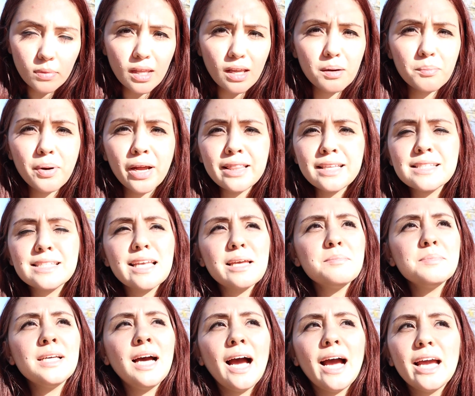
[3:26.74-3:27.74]
But at the
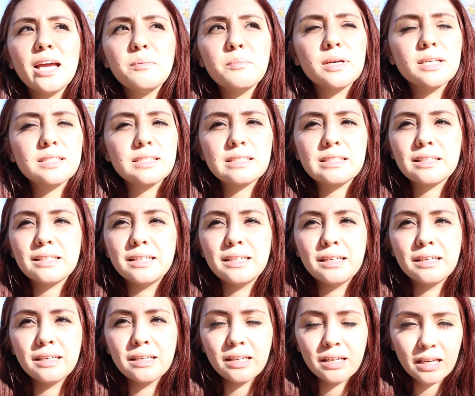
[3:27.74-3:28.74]
same time,
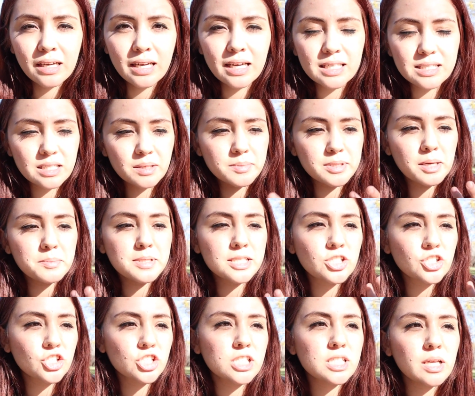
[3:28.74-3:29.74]
sometimes
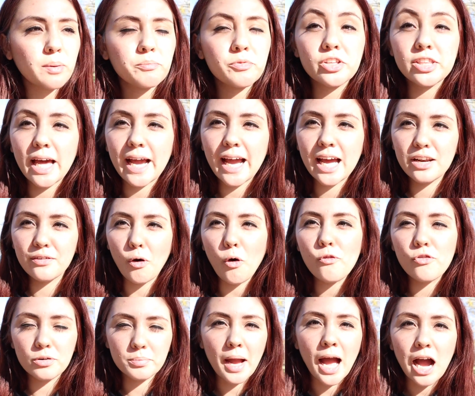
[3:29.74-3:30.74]
it's just something that kind of
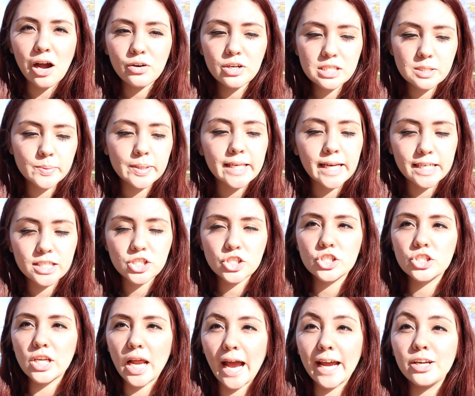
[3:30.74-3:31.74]
overpowers me, and
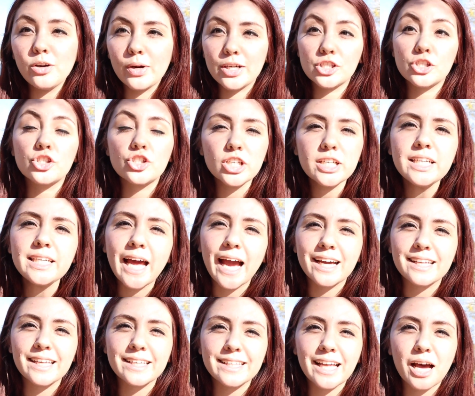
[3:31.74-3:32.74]
I know I shouldn't
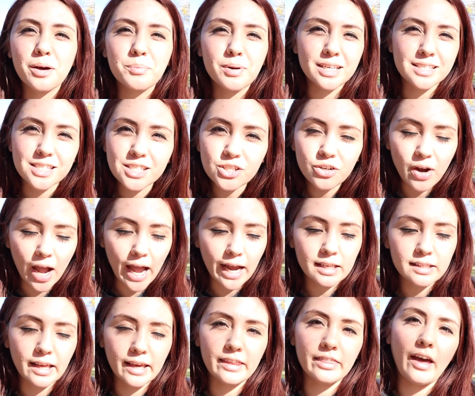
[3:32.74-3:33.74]
act like that, but I still
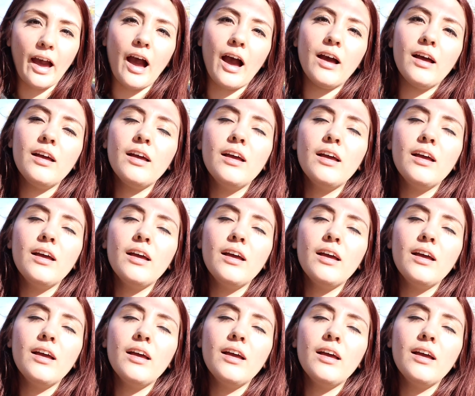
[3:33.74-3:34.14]
act like that.